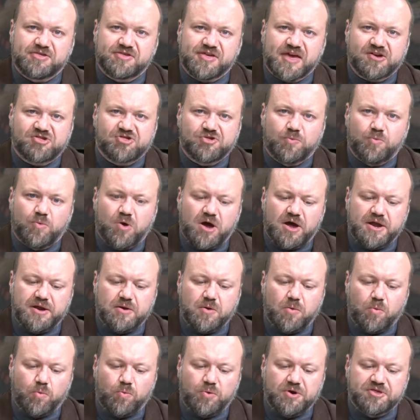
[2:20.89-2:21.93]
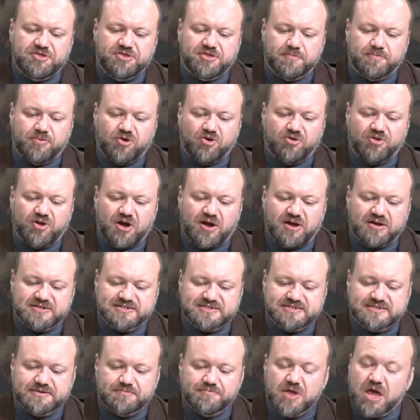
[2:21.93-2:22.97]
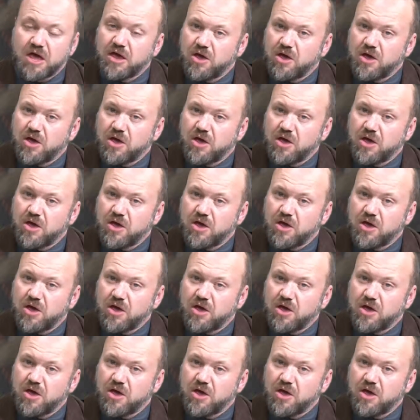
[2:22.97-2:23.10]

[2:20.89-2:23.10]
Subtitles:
Section 1 with the Bulldogs.